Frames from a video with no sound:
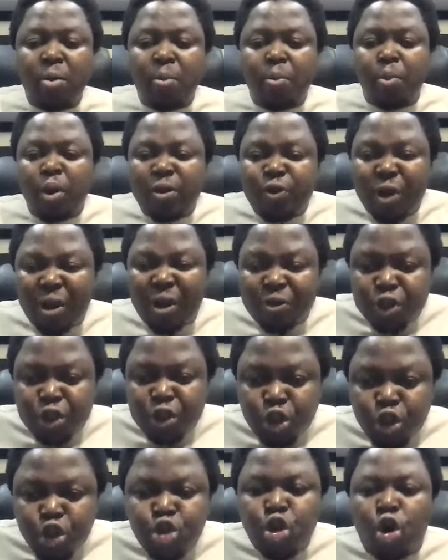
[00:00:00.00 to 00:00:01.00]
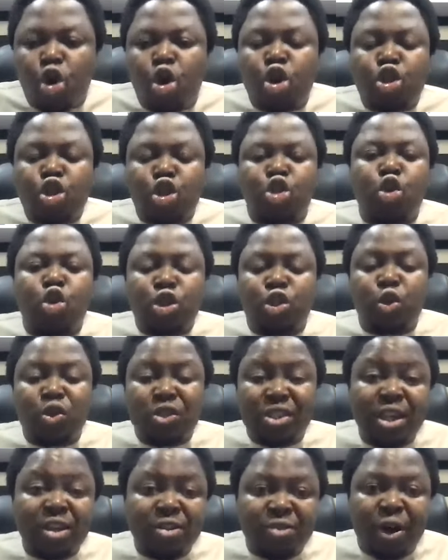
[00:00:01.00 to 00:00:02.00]
But if you have structured
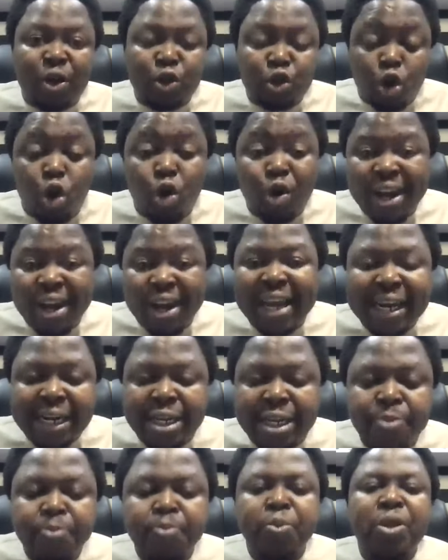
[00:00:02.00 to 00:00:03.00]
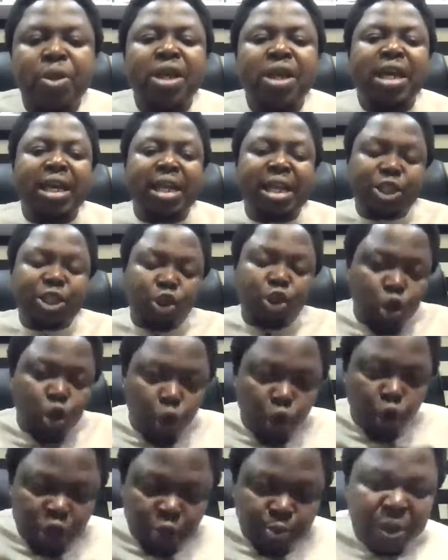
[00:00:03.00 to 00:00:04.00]
yourself out correctly, it is
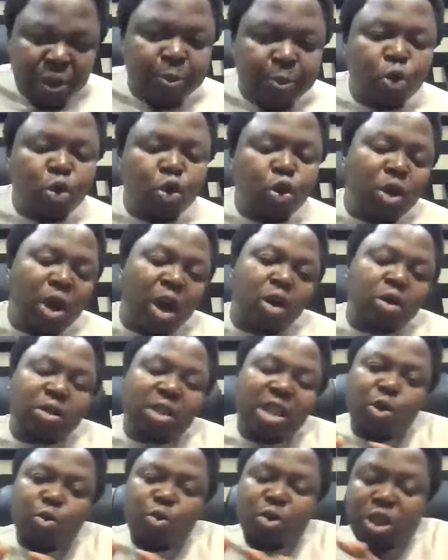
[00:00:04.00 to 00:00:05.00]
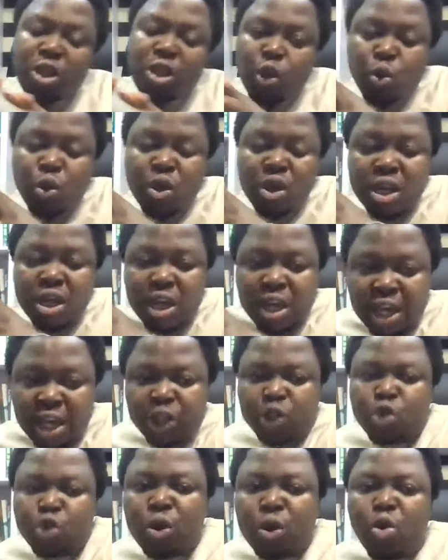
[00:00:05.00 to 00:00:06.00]
those people you now take with you
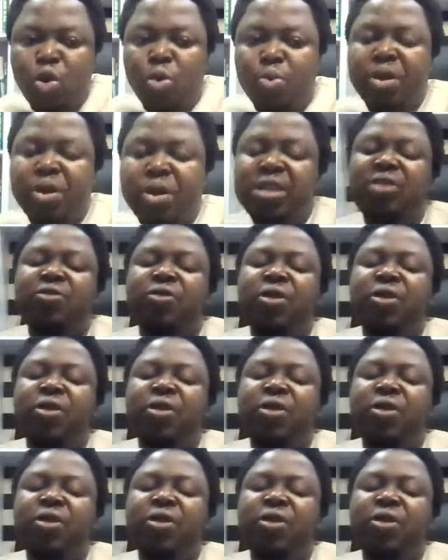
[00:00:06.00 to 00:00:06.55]
into eoooperative.